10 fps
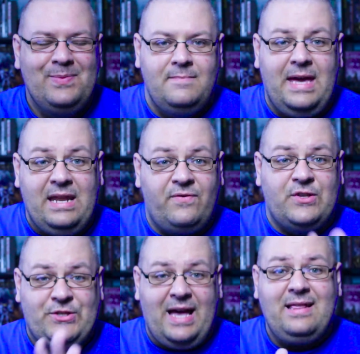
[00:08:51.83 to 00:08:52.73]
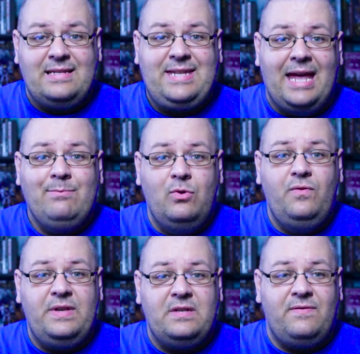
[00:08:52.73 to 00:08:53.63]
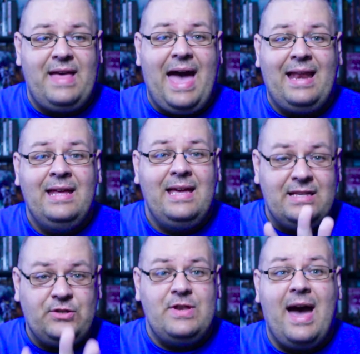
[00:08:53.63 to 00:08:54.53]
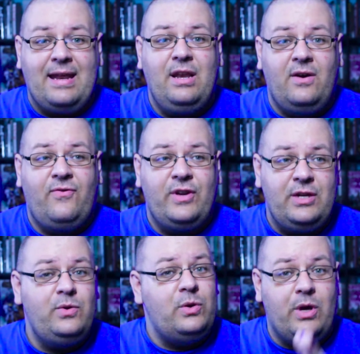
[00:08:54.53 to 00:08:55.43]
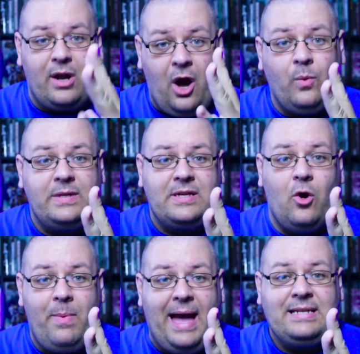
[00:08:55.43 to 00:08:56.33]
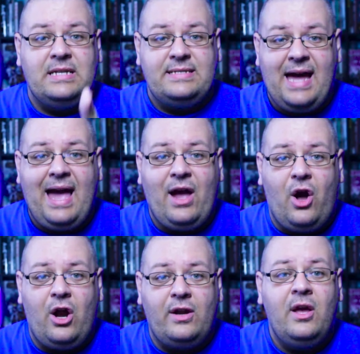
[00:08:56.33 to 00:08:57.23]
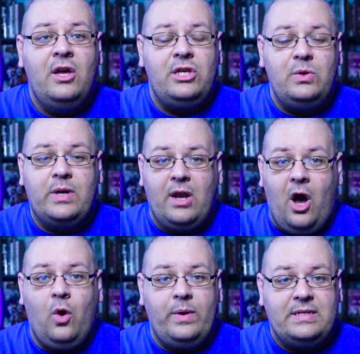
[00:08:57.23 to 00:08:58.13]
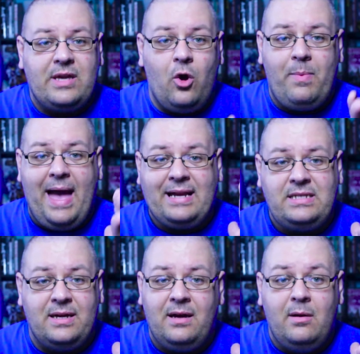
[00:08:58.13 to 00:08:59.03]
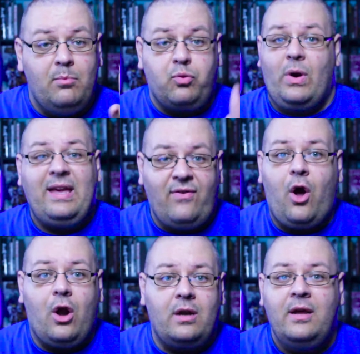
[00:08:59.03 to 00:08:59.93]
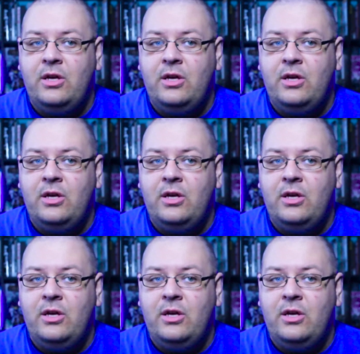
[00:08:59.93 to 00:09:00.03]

And if a solid 10 movies of that is not enough for you, you could always go back to Die Hard. You could always go back to Braveheart.